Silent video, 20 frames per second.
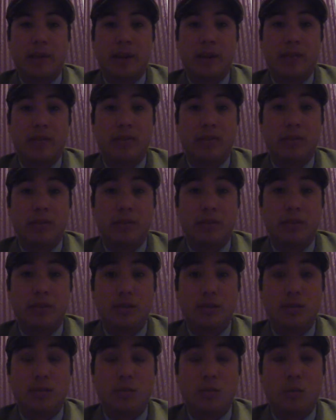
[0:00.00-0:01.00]
and Arizona
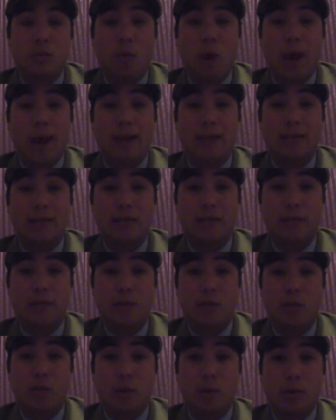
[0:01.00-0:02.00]
just waxed the
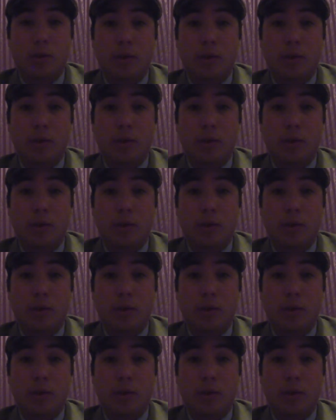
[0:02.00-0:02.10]
floor